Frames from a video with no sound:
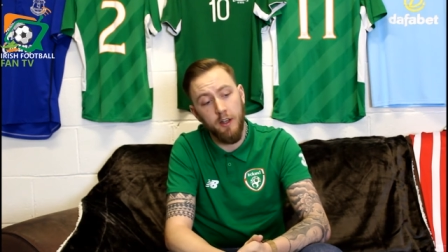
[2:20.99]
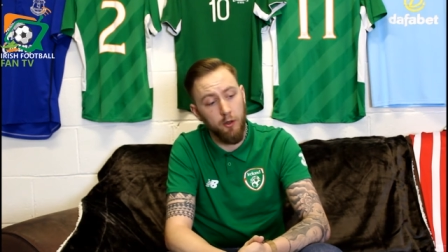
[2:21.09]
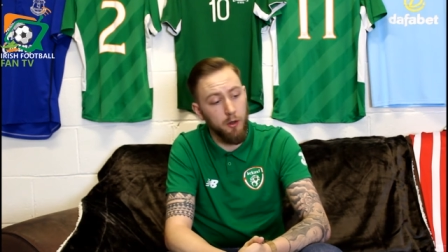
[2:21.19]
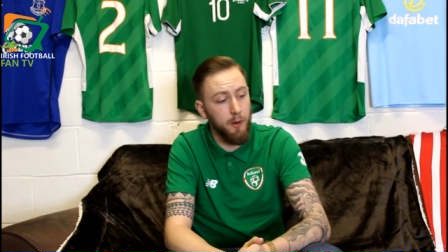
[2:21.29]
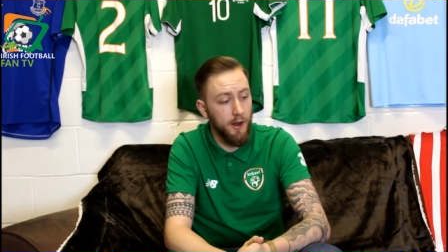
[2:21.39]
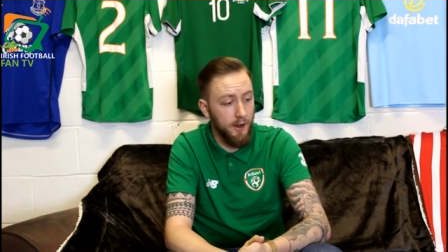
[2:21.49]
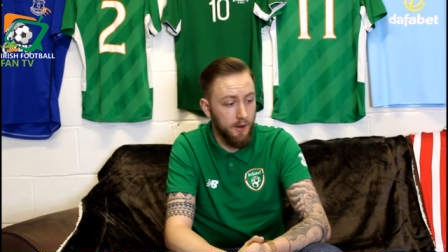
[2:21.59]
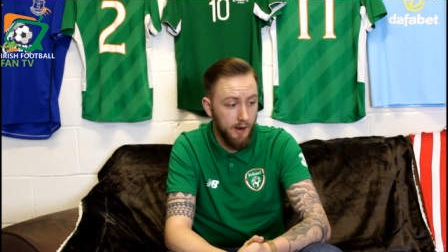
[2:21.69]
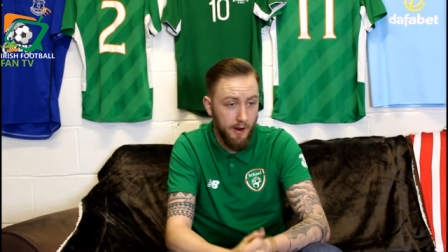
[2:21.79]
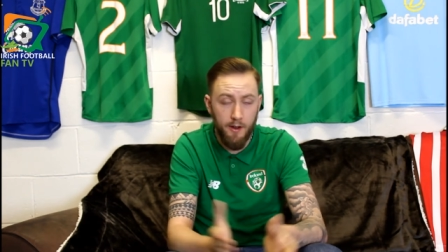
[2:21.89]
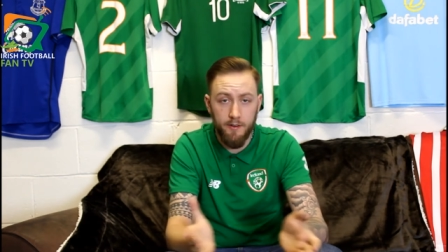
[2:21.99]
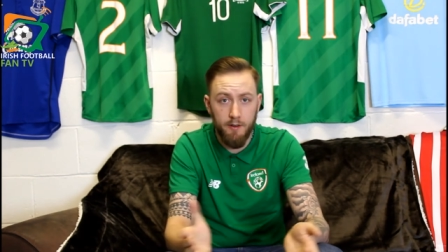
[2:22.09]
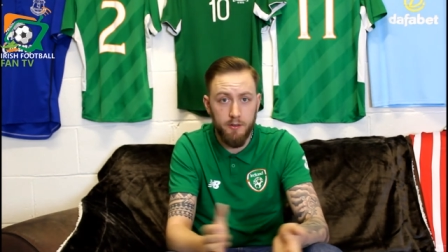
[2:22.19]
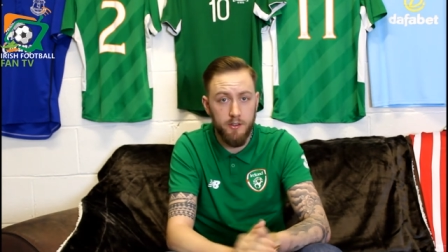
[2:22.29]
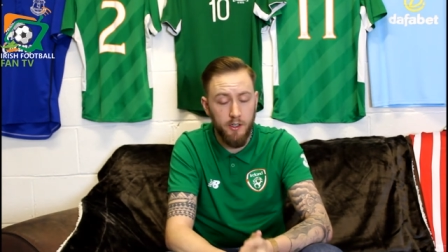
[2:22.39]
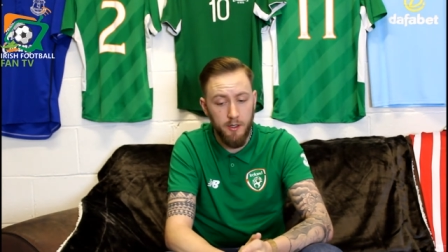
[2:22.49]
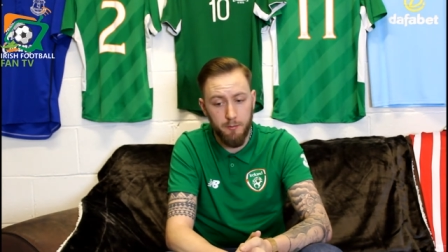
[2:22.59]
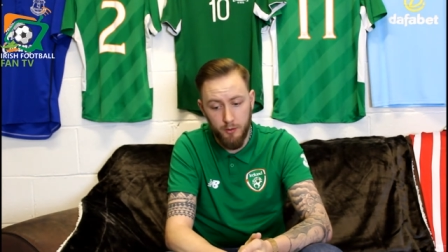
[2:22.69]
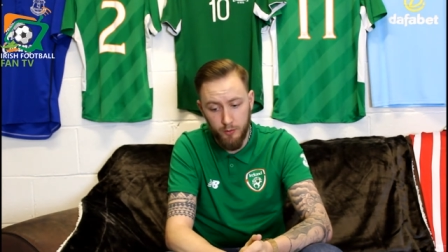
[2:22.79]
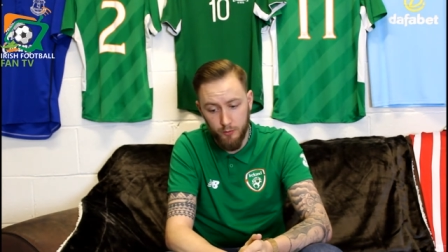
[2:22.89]
Another player uh, on the Everton
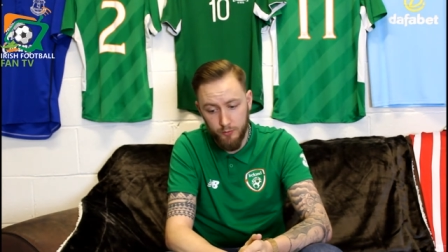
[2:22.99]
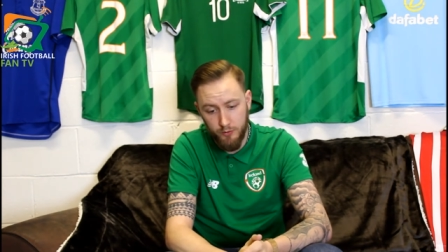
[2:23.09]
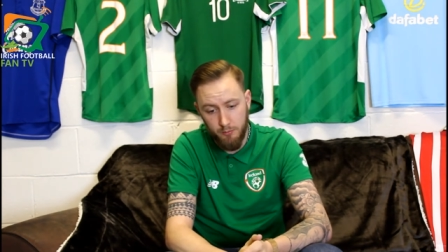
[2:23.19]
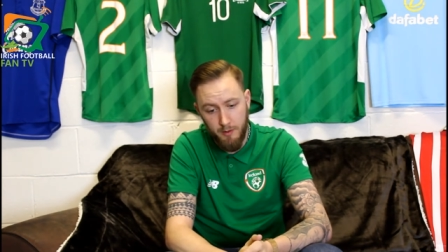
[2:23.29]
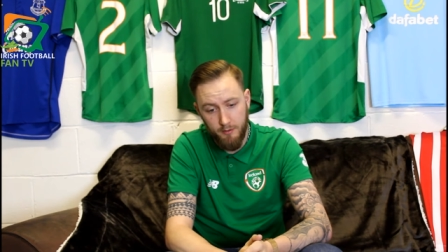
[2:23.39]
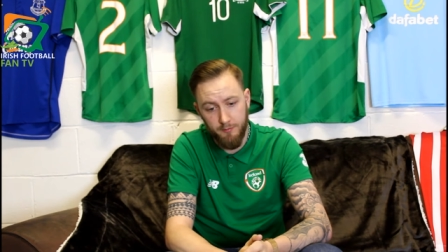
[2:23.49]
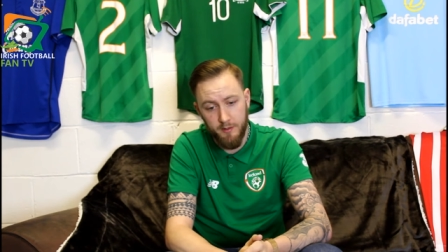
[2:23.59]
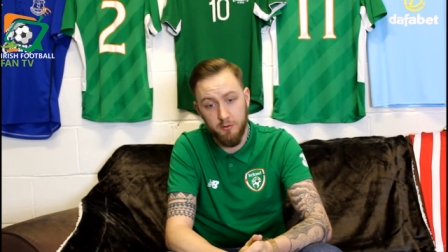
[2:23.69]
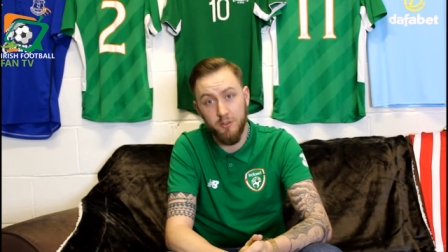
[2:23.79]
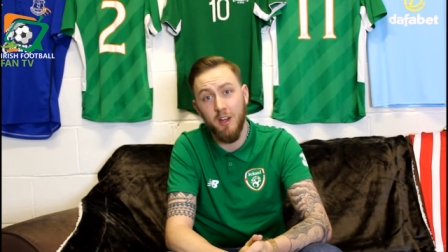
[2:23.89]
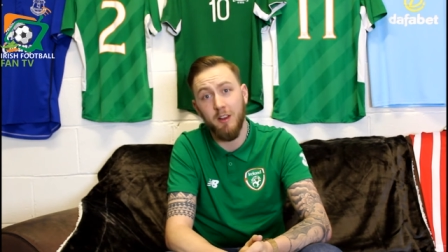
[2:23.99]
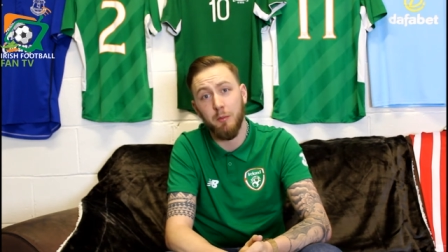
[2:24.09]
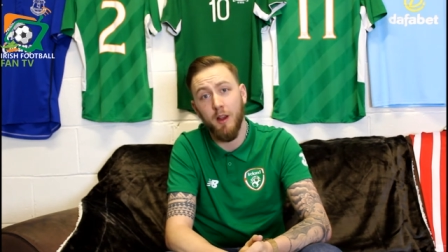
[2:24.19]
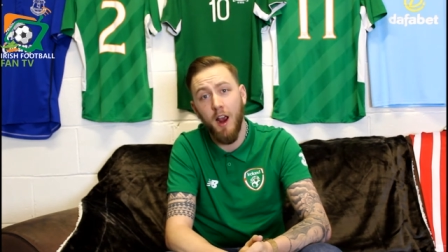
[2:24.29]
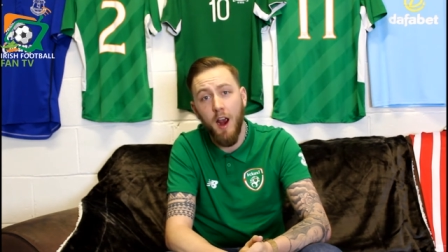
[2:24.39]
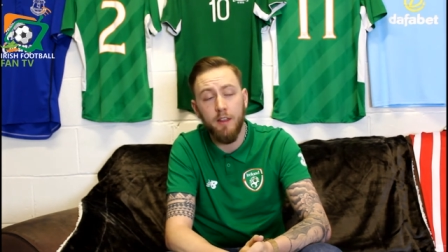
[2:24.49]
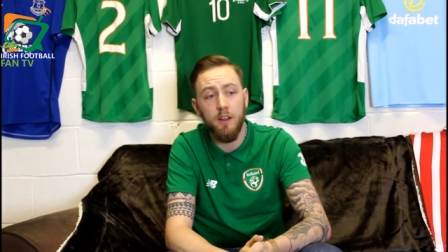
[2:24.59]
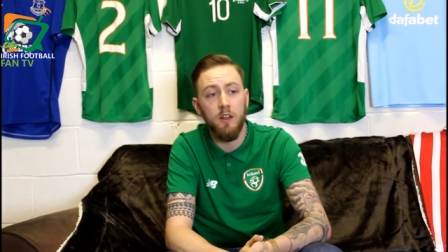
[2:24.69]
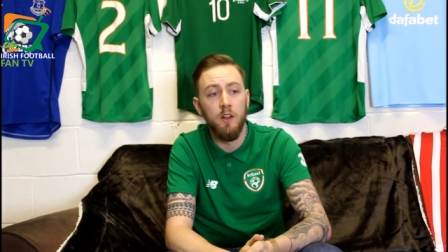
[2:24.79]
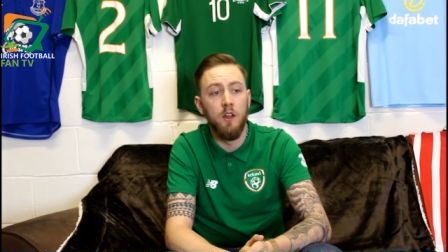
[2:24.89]
team who's come back from injury is James
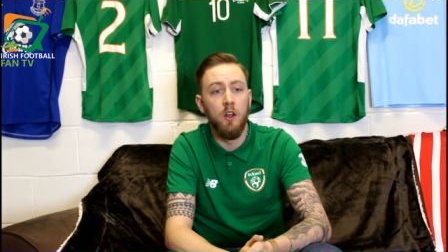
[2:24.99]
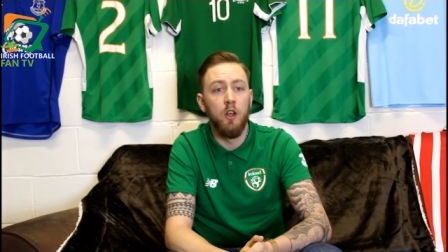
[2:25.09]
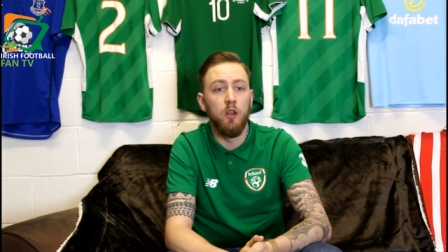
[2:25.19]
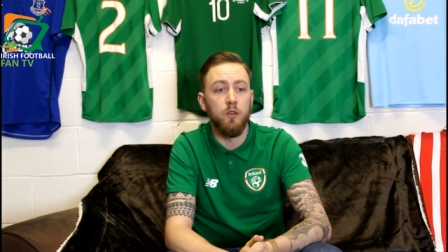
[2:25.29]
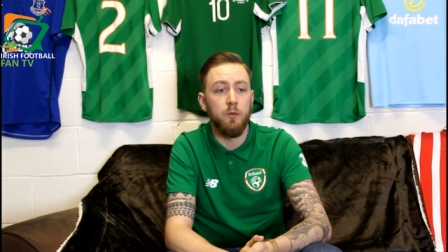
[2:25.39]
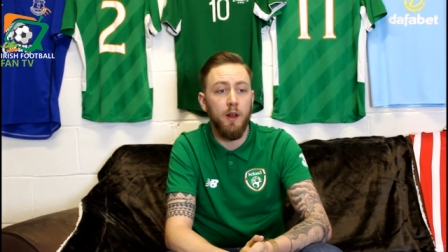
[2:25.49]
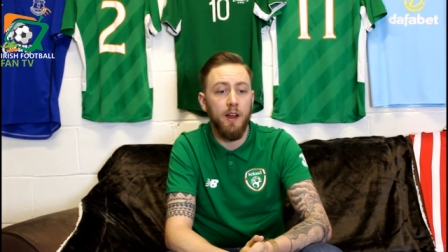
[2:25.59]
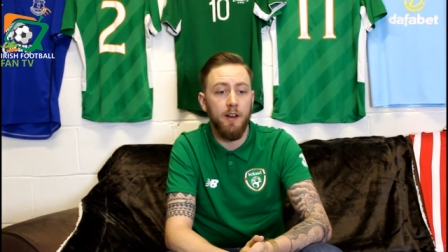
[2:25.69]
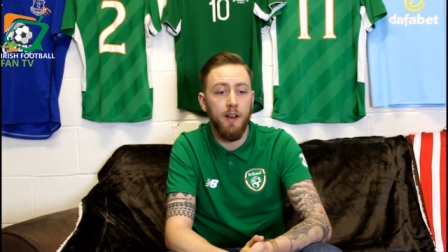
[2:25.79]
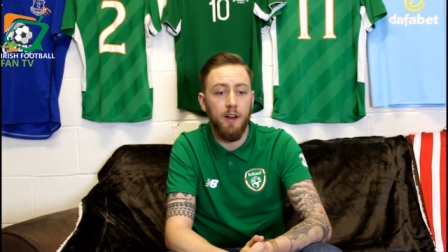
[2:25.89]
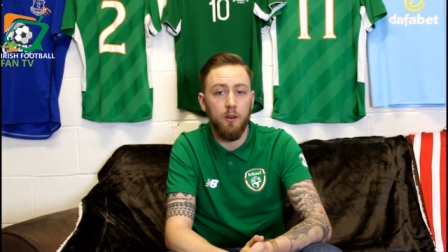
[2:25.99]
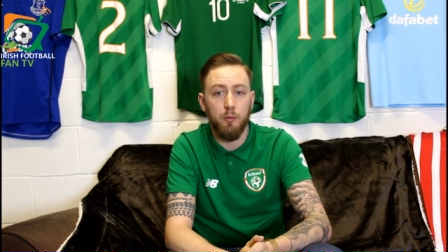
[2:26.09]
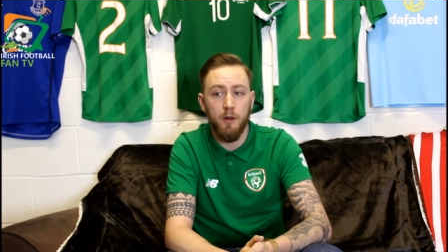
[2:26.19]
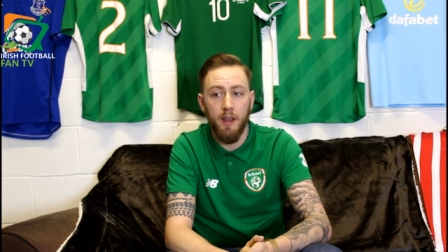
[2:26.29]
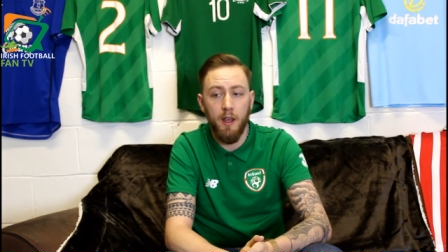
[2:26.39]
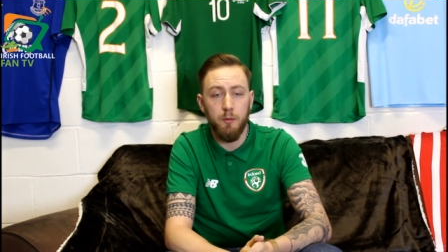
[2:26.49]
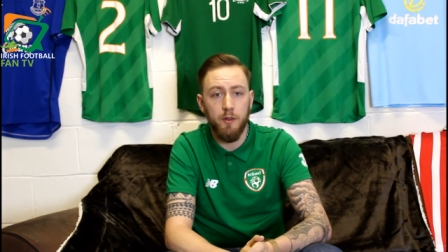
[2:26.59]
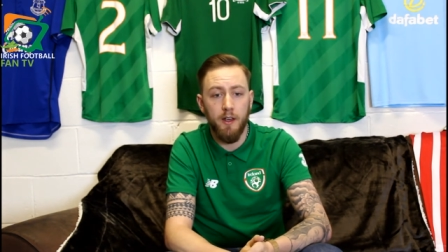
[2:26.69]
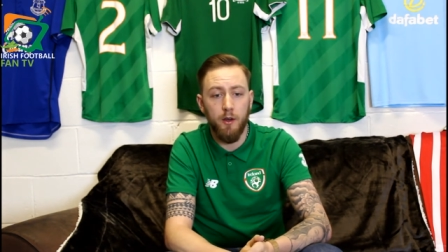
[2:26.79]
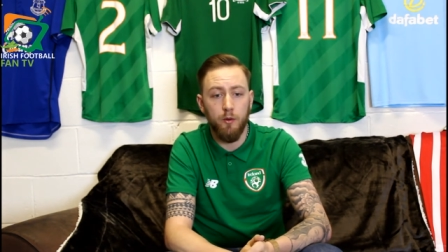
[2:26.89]
McCarthy, who's played uh, a number of
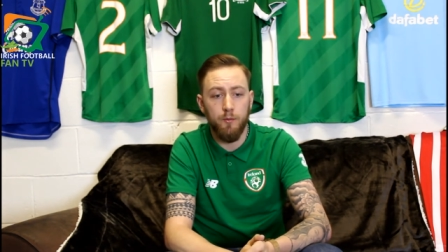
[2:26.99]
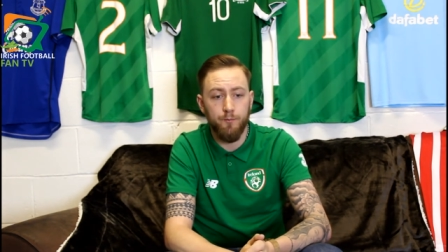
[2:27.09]
games now,